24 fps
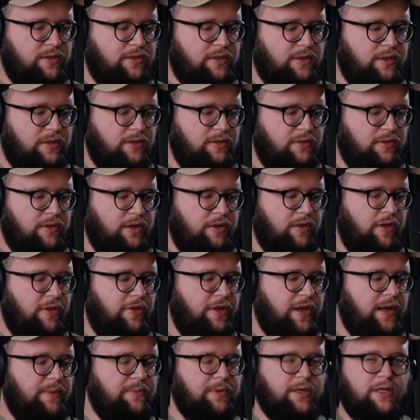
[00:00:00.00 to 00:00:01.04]
So the only
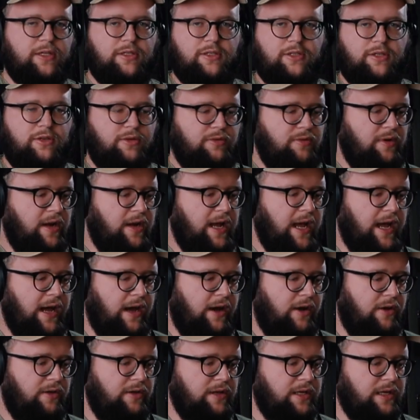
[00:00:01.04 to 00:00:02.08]
thing I'm gonna do
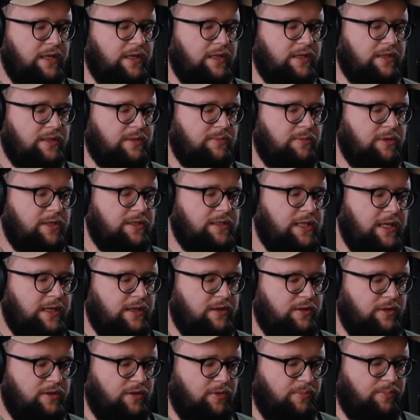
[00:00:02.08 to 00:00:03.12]
now is I'm gonna take a
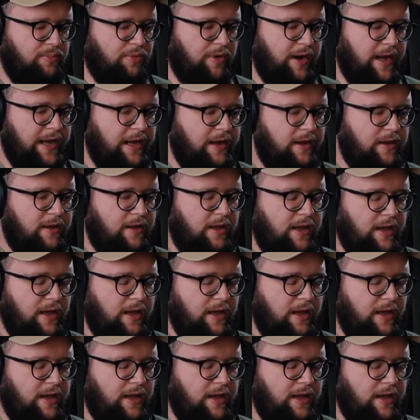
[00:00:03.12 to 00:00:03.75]
little break,